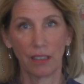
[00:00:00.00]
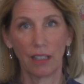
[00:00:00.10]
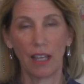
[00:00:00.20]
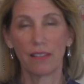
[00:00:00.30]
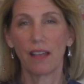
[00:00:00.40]

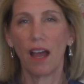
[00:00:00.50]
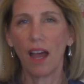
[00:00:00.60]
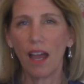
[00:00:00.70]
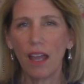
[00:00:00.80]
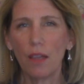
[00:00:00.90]
as
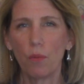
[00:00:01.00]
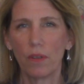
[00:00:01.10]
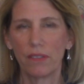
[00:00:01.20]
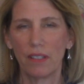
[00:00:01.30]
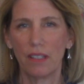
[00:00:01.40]
I
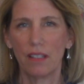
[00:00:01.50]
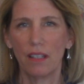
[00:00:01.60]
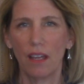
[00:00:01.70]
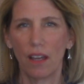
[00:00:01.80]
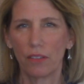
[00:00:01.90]
was
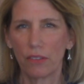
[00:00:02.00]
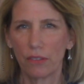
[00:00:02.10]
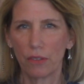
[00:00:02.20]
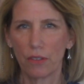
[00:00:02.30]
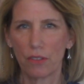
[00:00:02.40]
in a
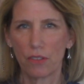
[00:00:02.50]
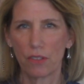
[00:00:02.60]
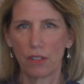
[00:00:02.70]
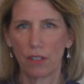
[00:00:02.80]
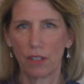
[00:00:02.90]
search
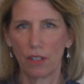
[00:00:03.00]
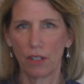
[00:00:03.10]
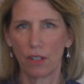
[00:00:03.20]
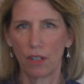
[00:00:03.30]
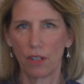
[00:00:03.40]

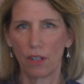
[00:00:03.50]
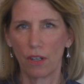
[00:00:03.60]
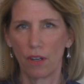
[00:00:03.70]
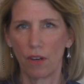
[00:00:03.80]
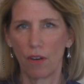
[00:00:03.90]

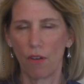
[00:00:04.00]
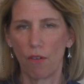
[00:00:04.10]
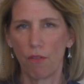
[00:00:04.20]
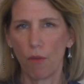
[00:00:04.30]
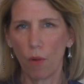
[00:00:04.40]

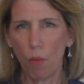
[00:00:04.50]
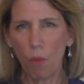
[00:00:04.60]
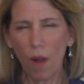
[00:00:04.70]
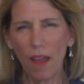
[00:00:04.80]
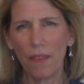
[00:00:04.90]
for
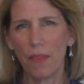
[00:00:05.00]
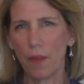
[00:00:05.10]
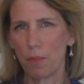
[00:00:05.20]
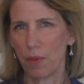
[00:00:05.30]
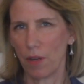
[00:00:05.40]
what the
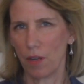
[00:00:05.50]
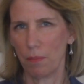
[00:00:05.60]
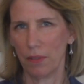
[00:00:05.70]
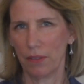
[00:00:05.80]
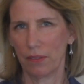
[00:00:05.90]

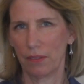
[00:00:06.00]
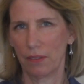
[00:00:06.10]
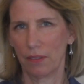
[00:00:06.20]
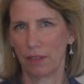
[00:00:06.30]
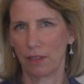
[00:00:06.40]
purpose
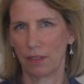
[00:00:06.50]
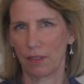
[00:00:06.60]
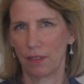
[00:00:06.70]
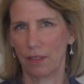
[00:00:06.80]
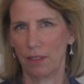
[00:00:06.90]

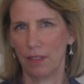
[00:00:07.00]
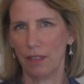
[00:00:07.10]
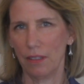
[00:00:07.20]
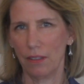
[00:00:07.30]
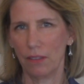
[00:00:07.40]

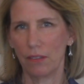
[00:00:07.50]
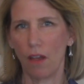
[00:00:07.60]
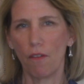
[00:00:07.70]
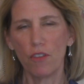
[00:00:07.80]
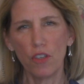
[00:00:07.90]
is
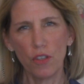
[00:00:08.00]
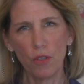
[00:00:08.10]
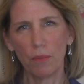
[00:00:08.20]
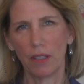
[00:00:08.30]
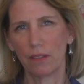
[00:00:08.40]
of
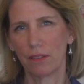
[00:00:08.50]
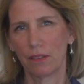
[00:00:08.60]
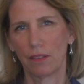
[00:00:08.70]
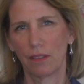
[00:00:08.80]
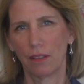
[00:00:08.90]
humans
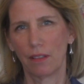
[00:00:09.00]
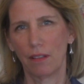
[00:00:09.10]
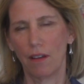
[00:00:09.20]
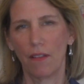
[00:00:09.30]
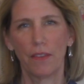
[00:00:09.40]

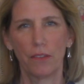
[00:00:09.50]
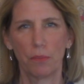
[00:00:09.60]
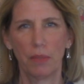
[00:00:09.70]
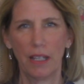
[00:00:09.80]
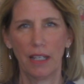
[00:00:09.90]
on this
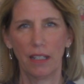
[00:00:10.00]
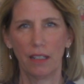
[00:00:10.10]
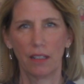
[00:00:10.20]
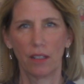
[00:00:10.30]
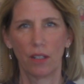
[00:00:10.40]
planet.
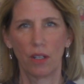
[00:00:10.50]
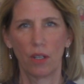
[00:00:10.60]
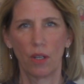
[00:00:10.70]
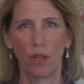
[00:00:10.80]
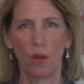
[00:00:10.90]

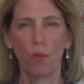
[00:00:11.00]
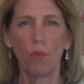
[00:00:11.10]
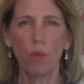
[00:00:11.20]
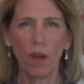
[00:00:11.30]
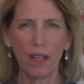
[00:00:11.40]

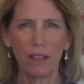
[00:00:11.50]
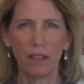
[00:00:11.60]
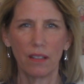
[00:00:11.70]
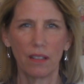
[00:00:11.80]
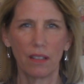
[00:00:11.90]
What
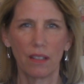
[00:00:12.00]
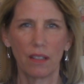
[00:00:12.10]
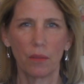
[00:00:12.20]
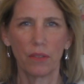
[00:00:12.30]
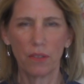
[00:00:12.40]

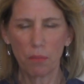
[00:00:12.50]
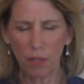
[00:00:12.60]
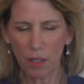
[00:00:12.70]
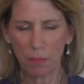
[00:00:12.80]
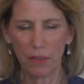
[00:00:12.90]
was the
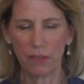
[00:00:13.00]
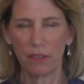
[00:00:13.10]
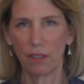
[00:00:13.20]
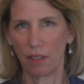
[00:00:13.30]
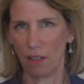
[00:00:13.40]

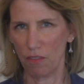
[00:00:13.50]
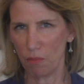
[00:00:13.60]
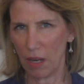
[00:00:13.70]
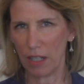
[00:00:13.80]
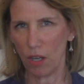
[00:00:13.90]
purpose of
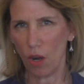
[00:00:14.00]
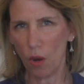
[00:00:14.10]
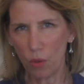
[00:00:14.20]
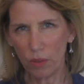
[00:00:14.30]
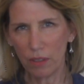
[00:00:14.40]
my
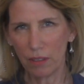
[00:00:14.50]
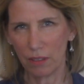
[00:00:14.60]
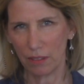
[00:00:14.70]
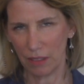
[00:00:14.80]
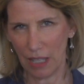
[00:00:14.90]
own
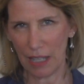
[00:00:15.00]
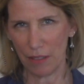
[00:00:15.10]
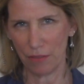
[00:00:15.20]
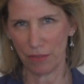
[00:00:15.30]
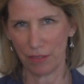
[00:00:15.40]

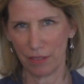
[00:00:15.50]
life?